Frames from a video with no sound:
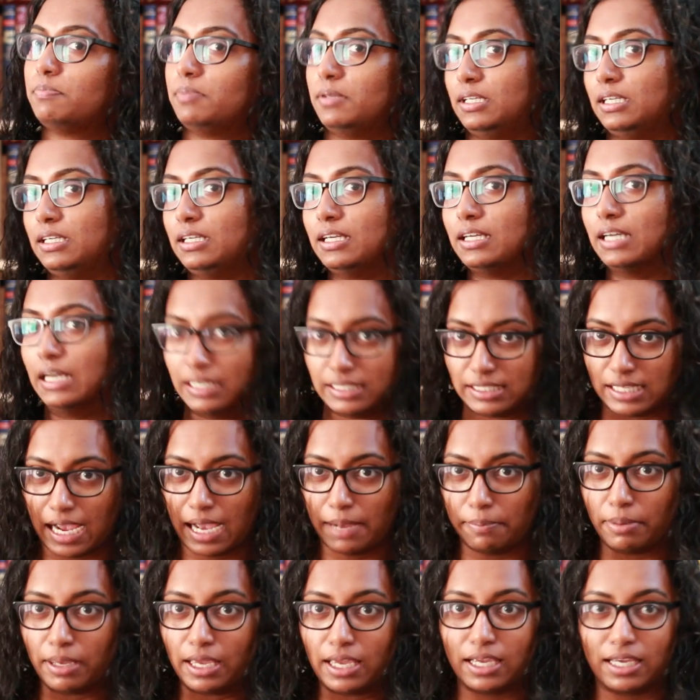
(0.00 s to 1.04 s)
being a
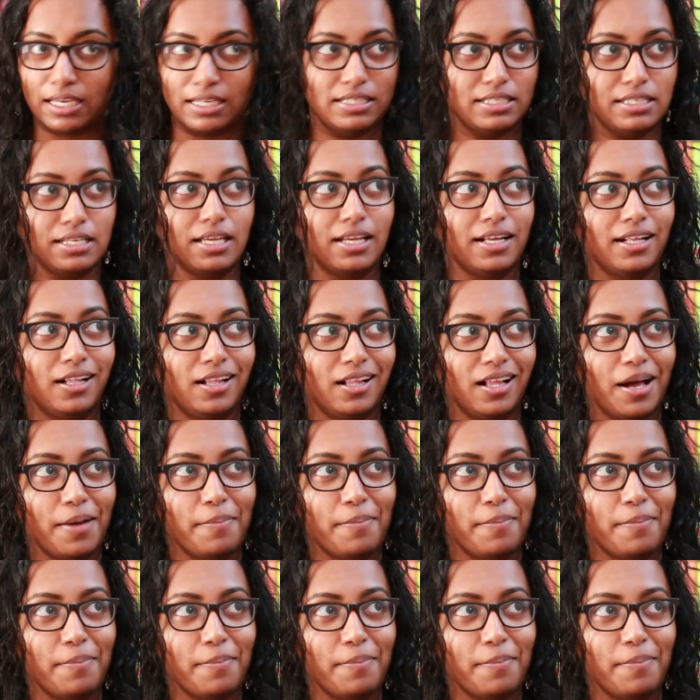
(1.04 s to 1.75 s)
topic until